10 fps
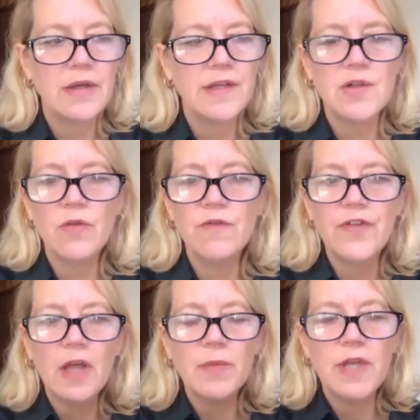his own
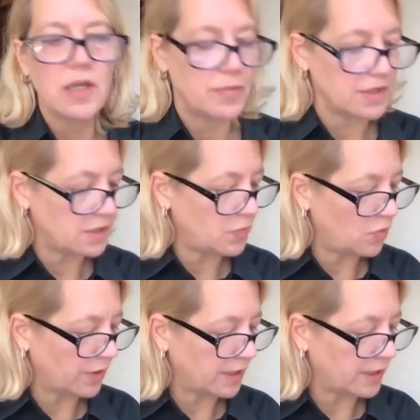family had been
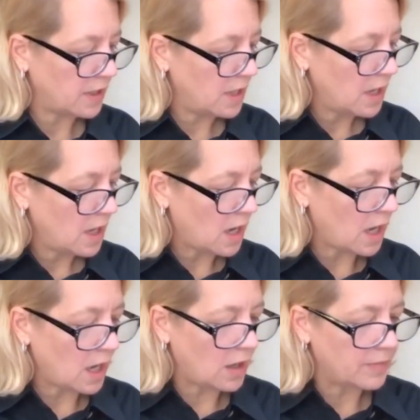deported
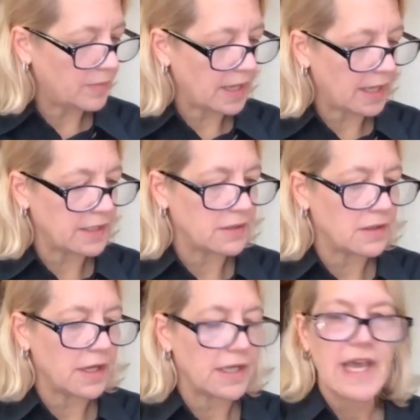um, and
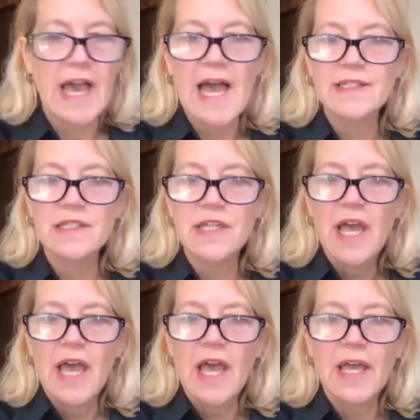and gassed
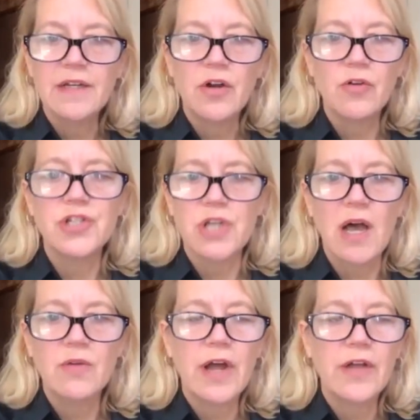and or
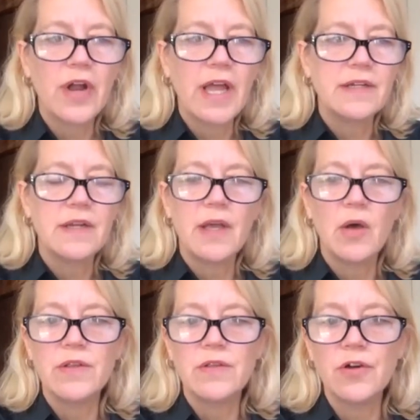shot rather, and
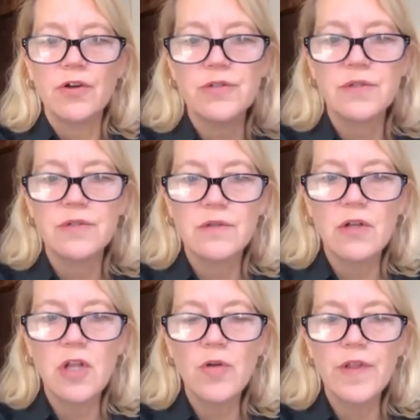and their
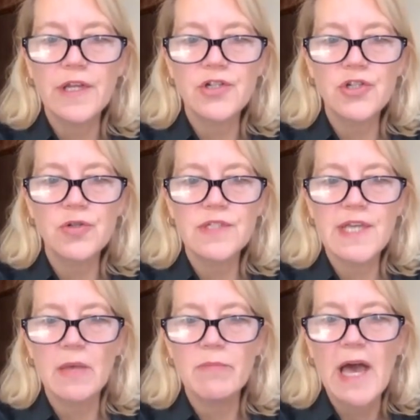clothing and shoes
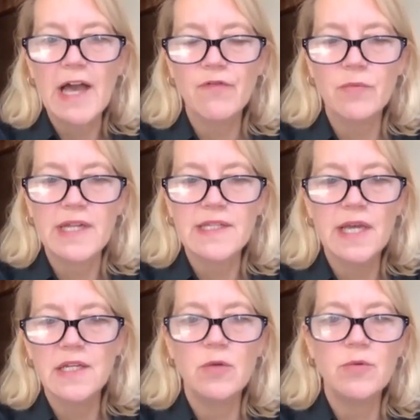came back from that
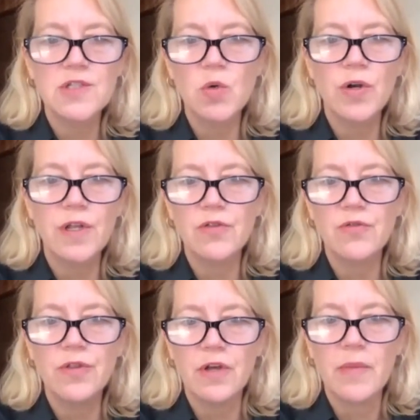site. He was sorting
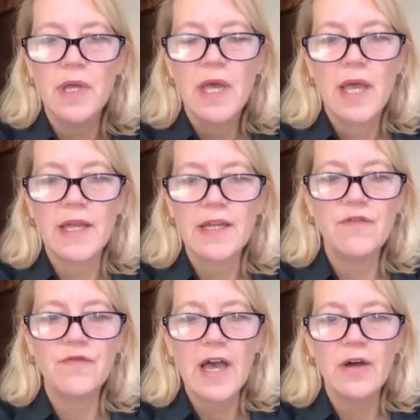through them, and he
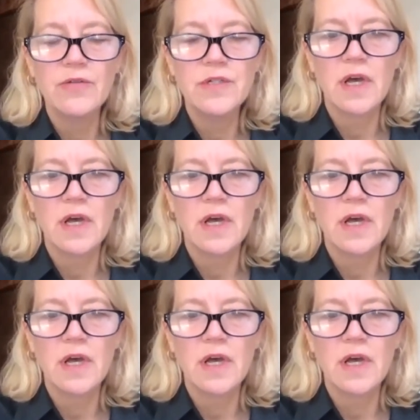found